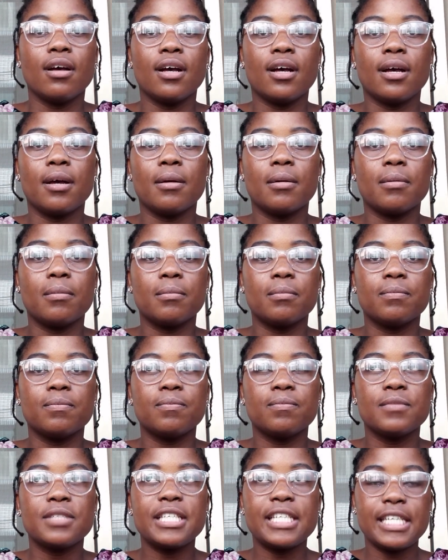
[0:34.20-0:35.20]
um,
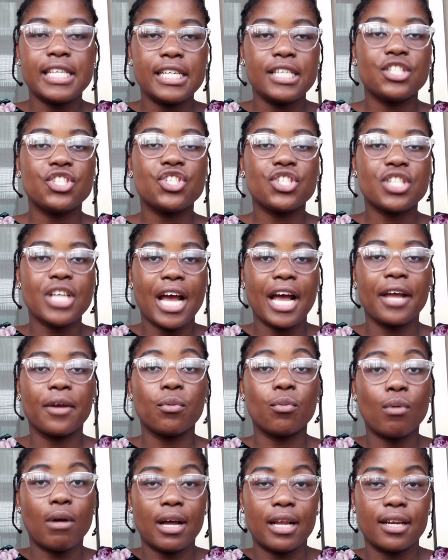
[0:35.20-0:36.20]
teach
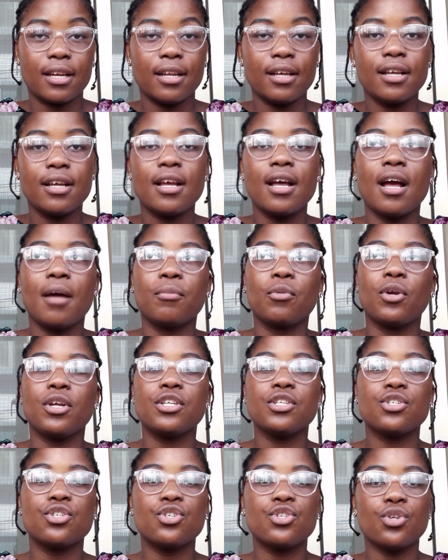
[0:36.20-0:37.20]
taiwan I'm
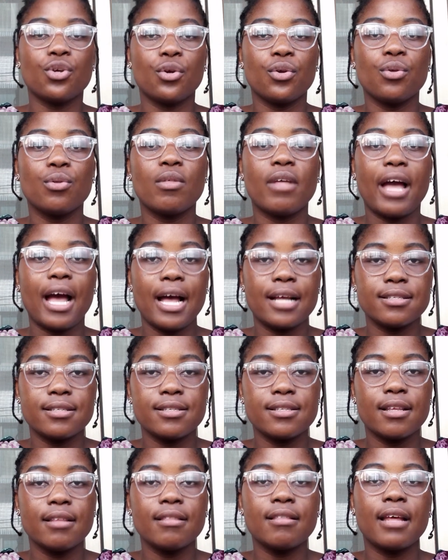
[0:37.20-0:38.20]
going to show you the
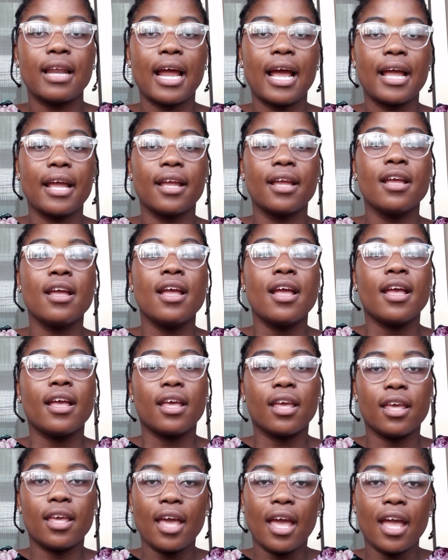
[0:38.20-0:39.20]
answer that I
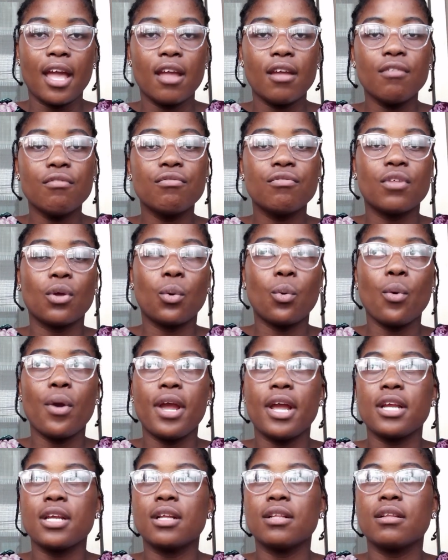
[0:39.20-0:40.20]
gave, the,
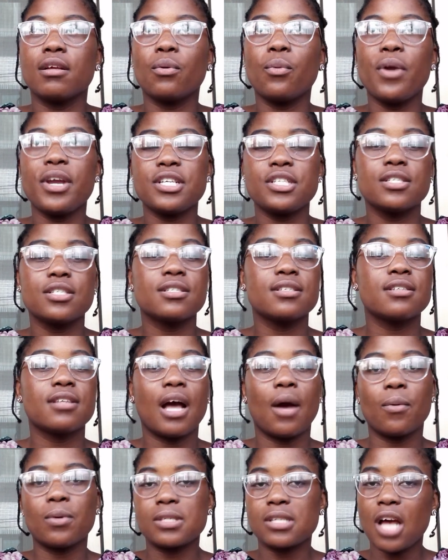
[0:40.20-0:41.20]
que the questions
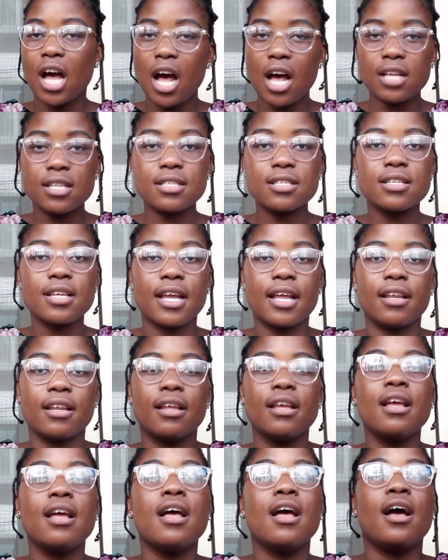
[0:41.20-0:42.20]
I was asked, and
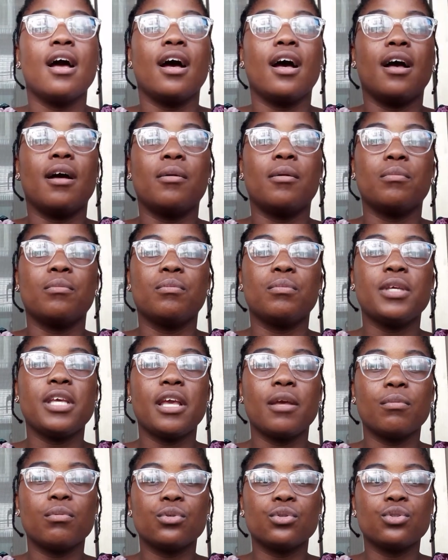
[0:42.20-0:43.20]
um,
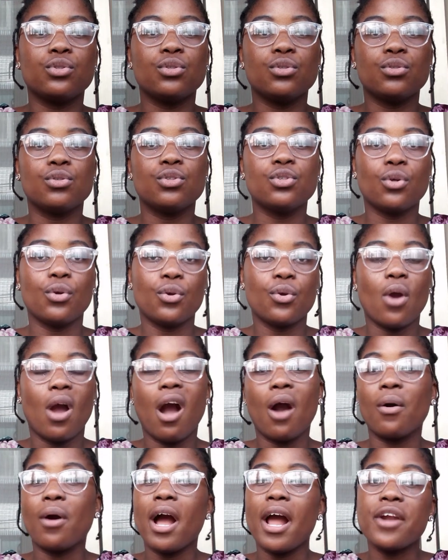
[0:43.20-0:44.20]
be able to show you
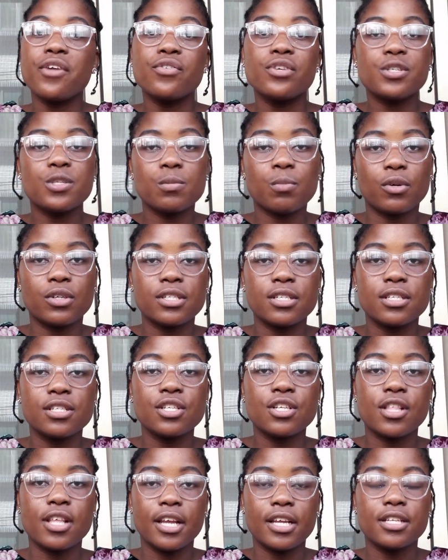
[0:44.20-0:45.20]
how I responded
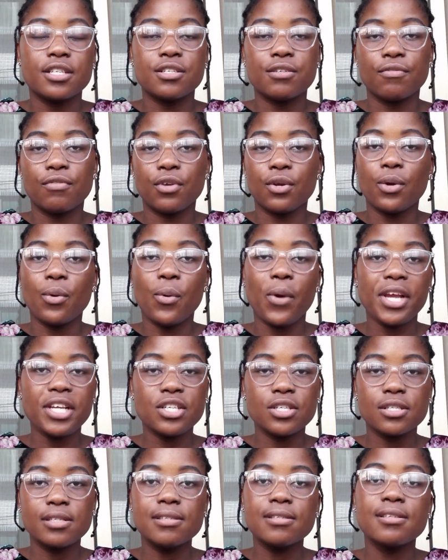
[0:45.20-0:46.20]
to the interview
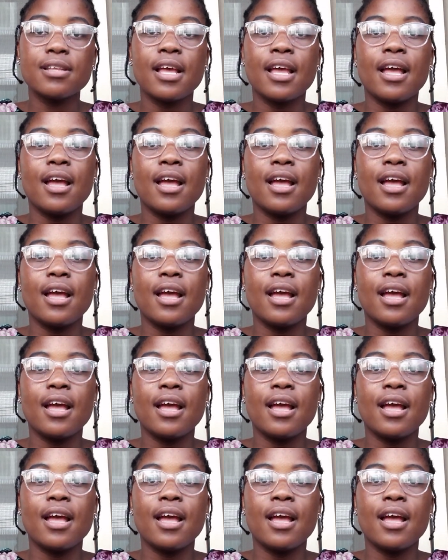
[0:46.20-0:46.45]
questions.